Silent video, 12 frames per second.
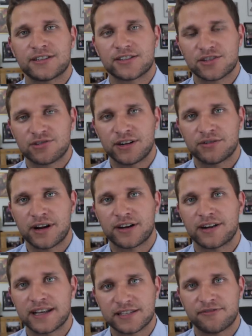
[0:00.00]
as a
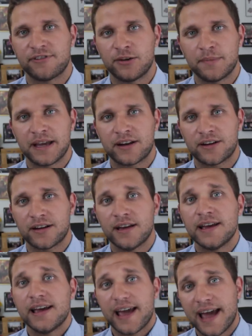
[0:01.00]
screenwriter, as a filmmaker,
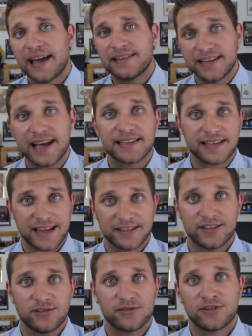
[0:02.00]
and yes, as
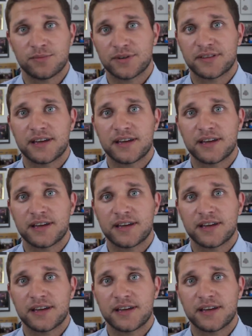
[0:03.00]
a YouTuber.